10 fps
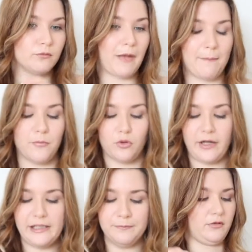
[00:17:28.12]

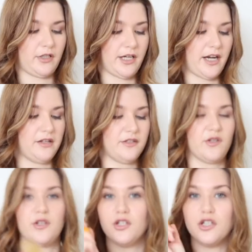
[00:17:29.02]
pampery. Okay,
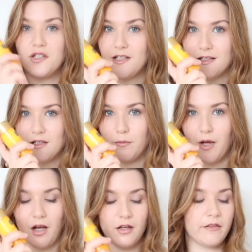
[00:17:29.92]
so you could use this in your
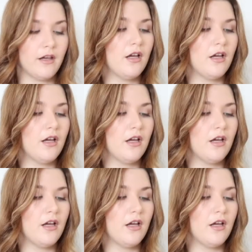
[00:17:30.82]
bath,